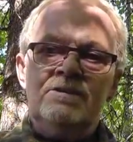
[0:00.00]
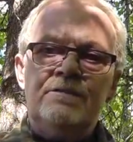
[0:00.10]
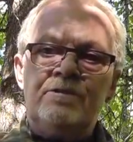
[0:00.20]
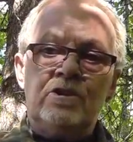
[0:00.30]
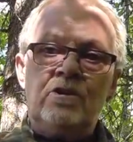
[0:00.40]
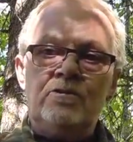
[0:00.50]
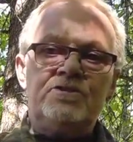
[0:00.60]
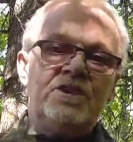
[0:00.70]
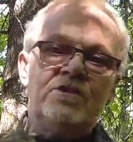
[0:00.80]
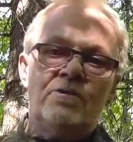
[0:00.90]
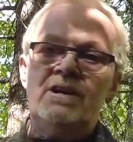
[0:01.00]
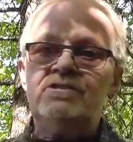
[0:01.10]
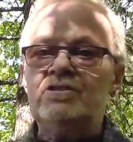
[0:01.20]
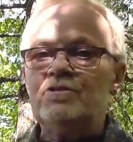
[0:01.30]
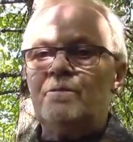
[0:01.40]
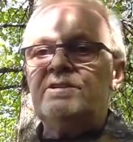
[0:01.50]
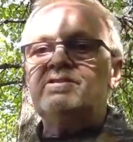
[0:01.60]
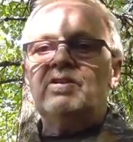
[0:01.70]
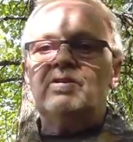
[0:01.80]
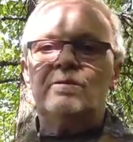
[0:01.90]
different considerations when you
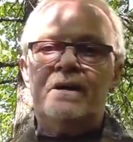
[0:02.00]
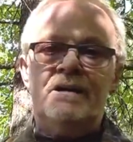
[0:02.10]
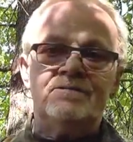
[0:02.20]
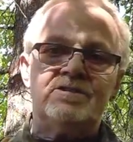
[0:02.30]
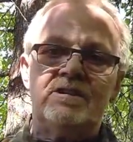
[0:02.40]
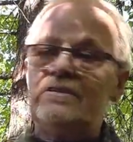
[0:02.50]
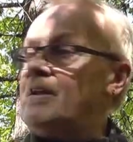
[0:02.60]
talk about uh,